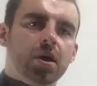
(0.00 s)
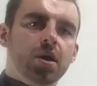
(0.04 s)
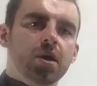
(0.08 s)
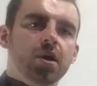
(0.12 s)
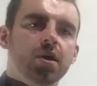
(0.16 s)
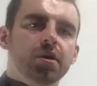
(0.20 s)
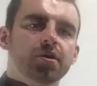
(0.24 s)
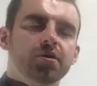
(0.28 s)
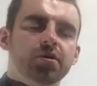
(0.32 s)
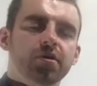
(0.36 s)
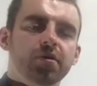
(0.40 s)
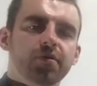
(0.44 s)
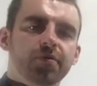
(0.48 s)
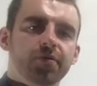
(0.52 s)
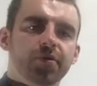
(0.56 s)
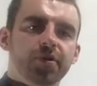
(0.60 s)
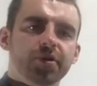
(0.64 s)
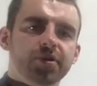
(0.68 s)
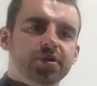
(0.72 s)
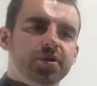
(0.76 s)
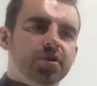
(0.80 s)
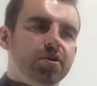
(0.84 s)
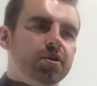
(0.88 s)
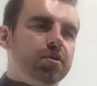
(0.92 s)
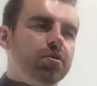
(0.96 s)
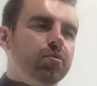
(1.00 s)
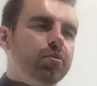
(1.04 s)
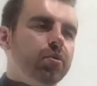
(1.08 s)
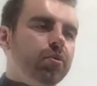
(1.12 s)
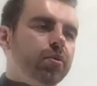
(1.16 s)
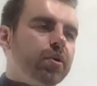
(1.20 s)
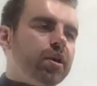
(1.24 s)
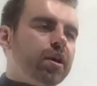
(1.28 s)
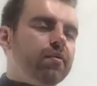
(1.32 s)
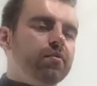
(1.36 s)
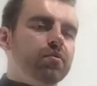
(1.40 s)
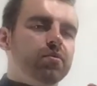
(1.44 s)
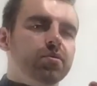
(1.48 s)
So the first circle we
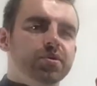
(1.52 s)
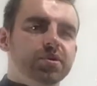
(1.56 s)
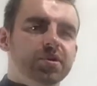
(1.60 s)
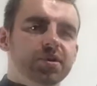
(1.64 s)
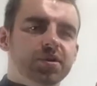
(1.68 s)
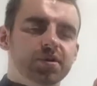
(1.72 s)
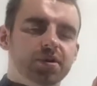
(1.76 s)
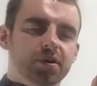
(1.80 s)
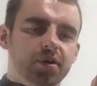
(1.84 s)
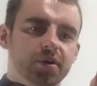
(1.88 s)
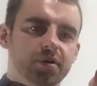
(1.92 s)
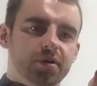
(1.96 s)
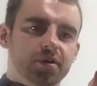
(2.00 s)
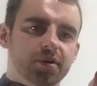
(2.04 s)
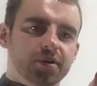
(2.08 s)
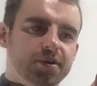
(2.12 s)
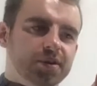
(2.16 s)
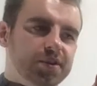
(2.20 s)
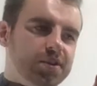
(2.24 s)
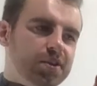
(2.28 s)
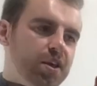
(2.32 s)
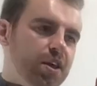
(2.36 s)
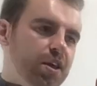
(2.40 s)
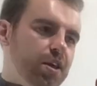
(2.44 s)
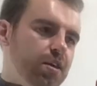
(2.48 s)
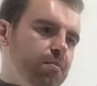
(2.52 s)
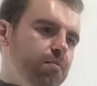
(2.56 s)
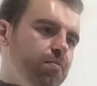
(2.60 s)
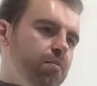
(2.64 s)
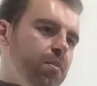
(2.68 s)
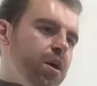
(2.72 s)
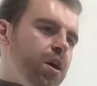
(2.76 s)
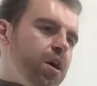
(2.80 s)
were given was the circle C,